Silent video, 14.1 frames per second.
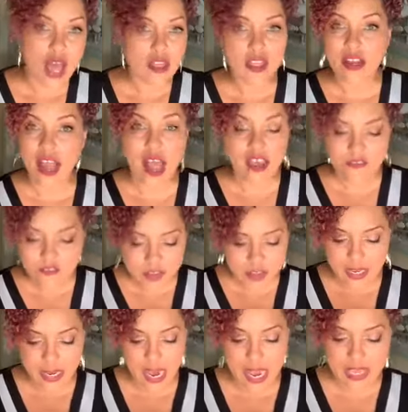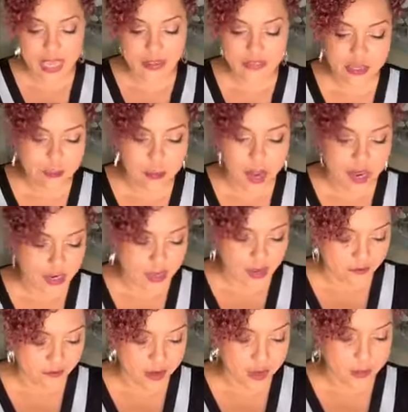I, Look, I feel like I gave
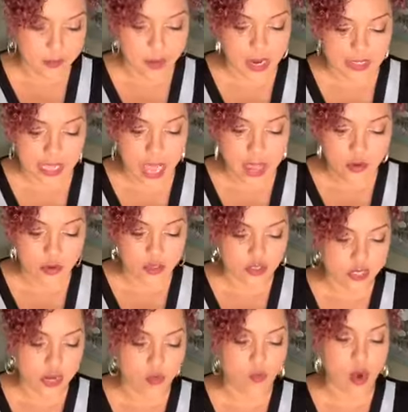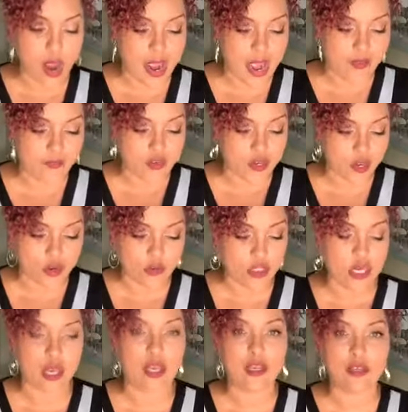somebody a fair price. I don't understand why I have to
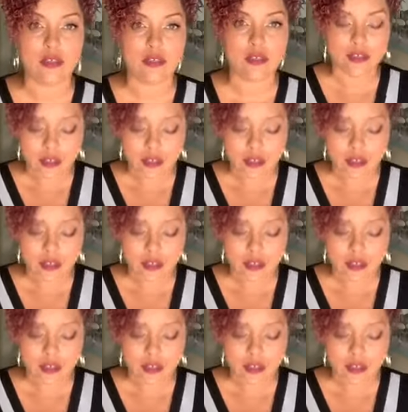negotiate.